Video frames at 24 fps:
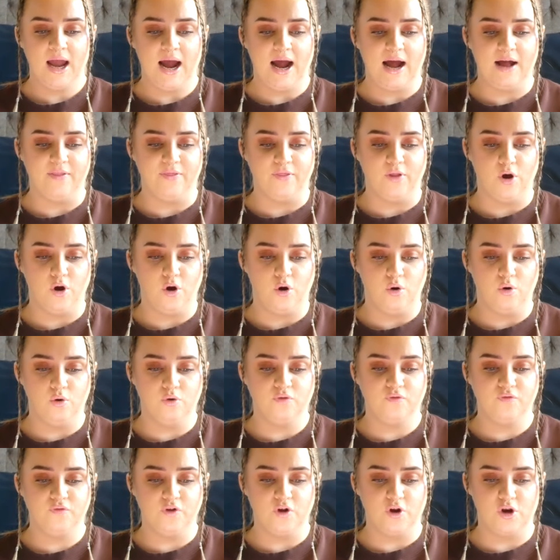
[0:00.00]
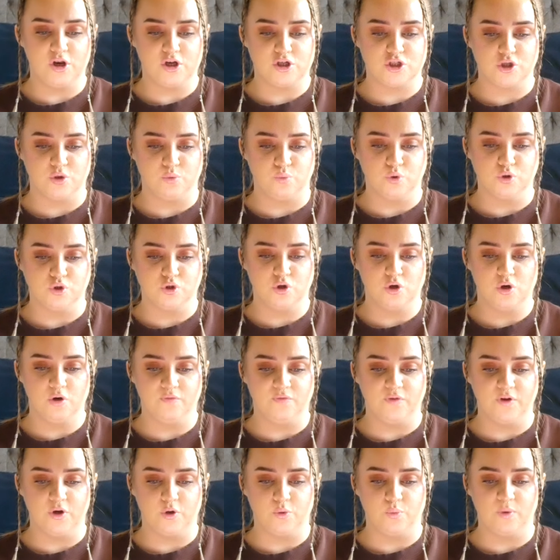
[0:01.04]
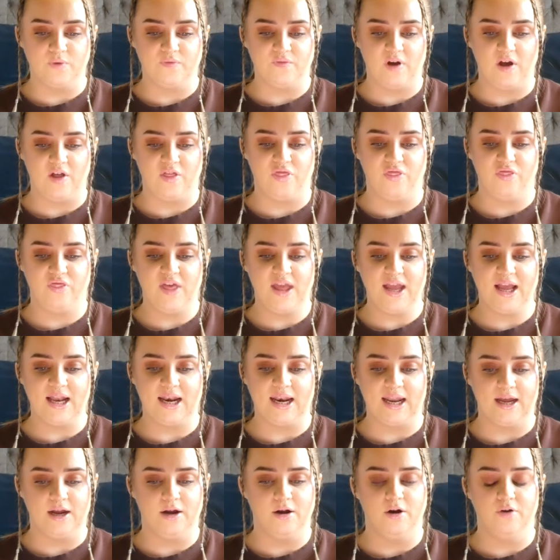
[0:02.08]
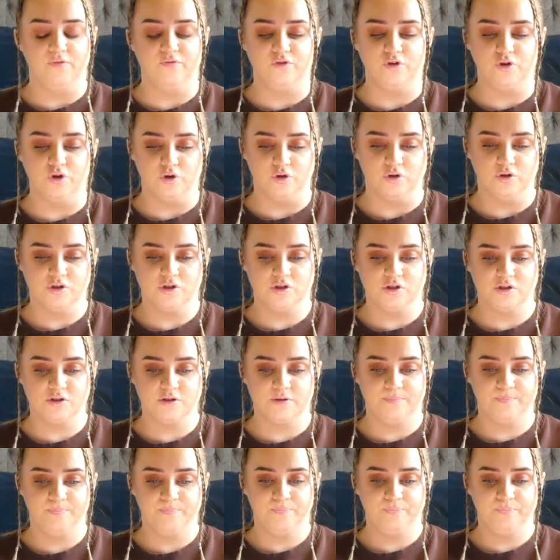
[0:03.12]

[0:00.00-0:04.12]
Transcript: and the old furniture was covered with a thick layer of dust.